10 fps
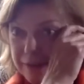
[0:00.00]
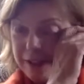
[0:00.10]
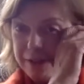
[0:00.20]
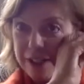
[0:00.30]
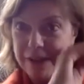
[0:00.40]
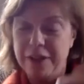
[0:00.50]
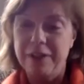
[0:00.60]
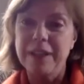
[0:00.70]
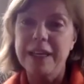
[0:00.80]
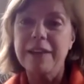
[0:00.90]

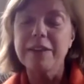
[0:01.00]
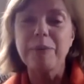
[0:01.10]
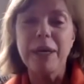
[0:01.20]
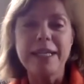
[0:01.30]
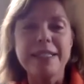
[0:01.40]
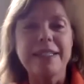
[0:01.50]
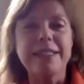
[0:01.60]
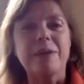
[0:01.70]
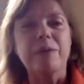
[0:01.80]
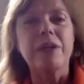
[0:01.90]
the other paintings
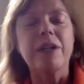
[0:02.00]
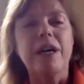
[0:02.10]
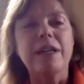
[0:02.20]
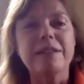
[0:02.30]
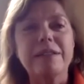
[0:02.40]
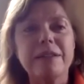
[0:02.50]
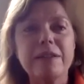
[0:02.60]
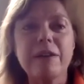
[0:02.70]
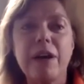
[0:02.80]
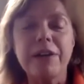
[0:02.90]
that
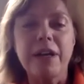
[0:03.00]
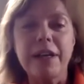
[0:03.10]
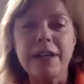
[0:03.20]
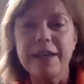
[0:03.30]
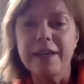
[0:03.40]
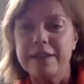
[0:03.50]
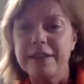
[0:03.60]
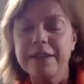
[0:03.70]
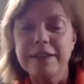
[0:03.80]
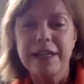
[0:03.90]
are not here.